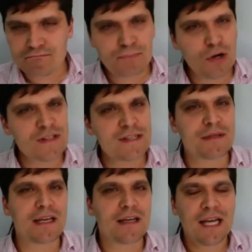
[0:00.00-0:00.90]

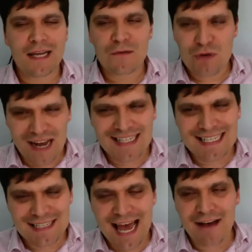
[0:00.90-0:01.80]
Possibly. I
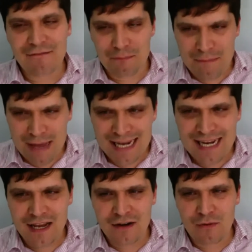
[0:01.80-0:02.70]
didn't have
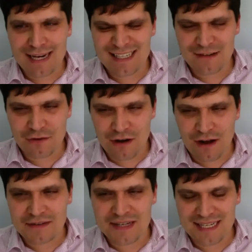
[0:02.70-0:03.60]
many waiting for
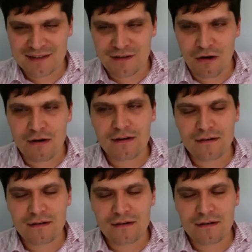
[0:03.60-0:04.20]
9 weeks, though.